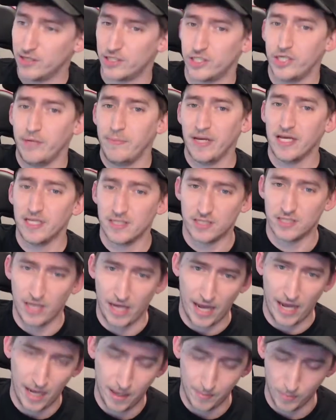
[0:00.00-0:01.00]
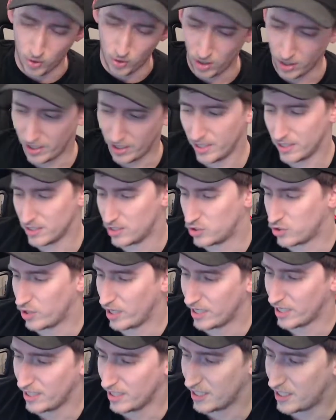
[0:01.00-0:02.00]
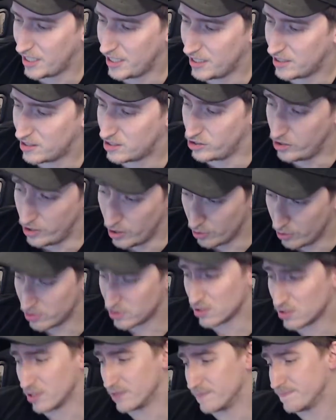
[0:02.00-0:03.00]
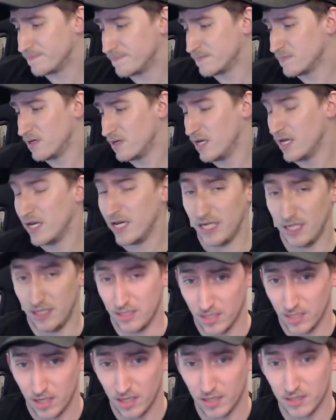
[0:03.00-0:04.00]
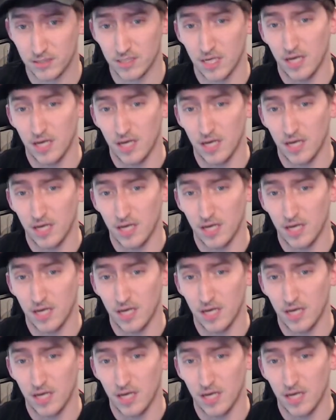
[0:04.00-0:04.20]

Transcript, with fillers: She begins to hammer on it to try to get Keith to notice her. He does.